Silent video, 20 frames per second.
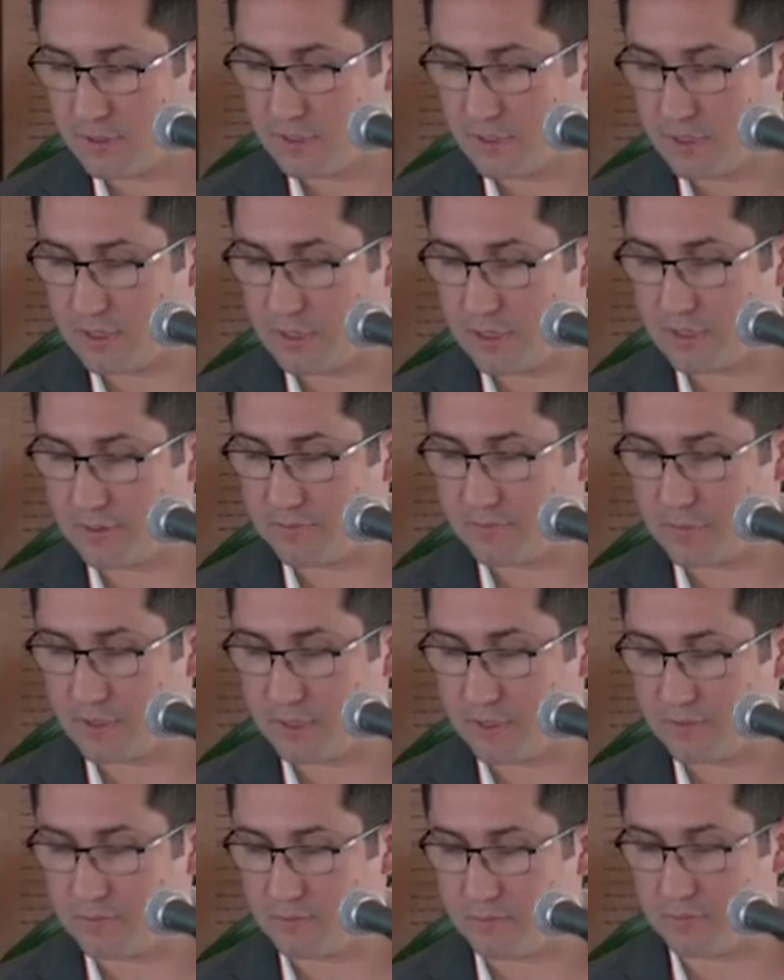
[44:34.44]
Yeah,
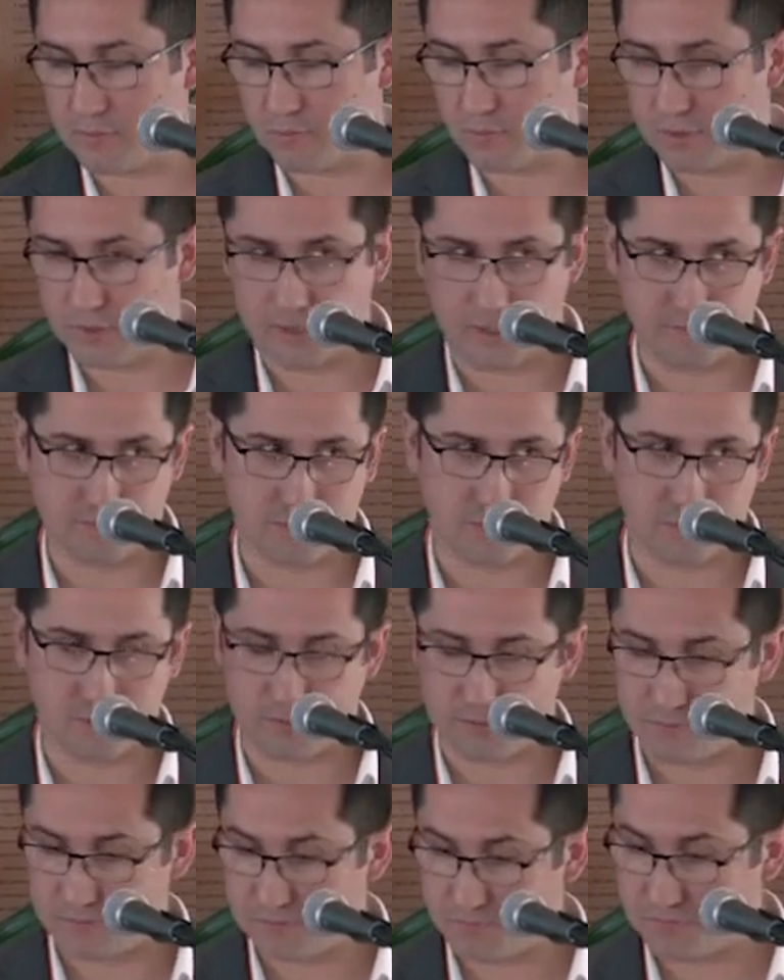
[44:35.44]
and we had
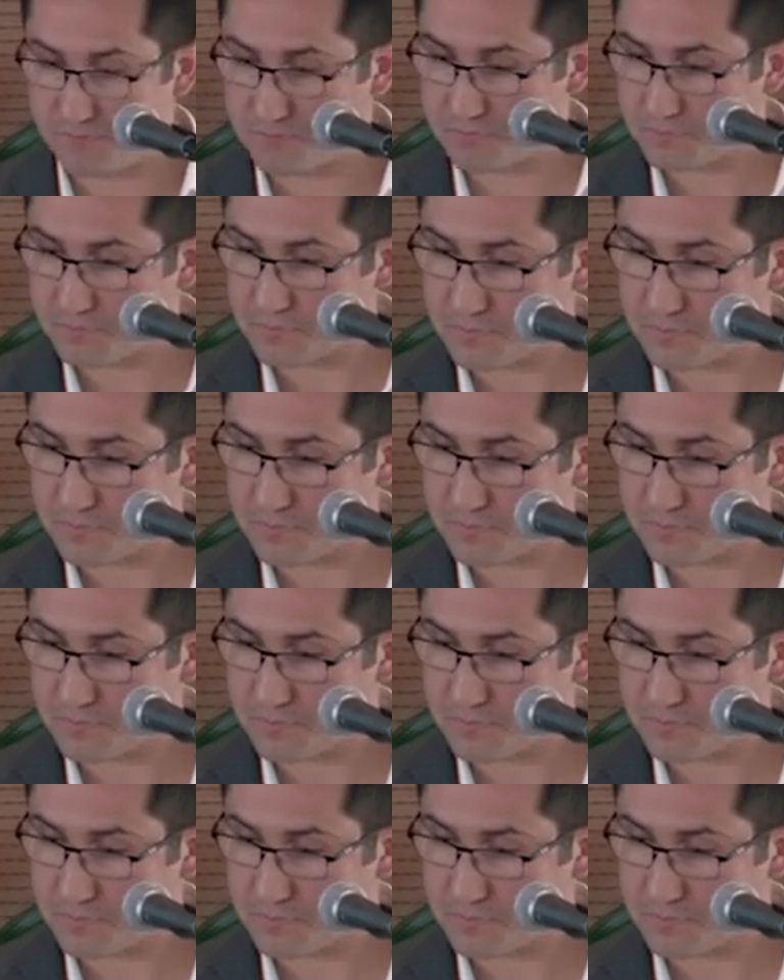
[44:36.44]
some